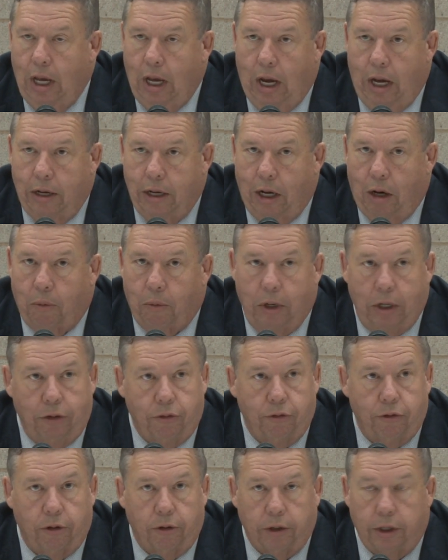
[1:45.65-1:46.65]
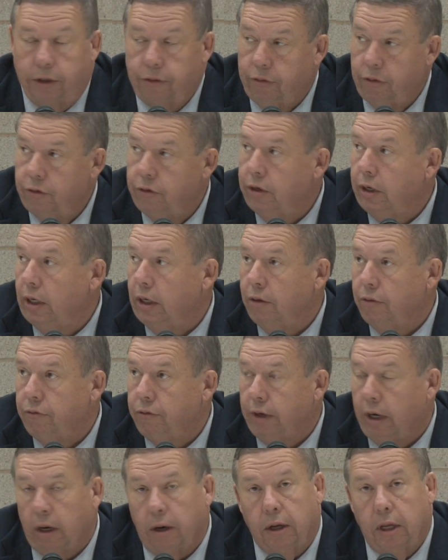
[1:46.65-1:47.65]
I now raise turkeys and chickens
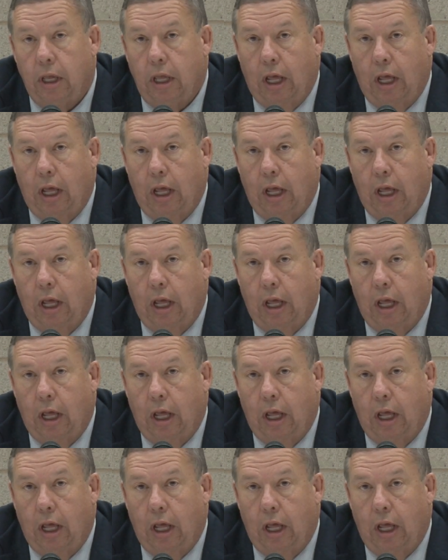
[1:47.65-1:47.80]
there.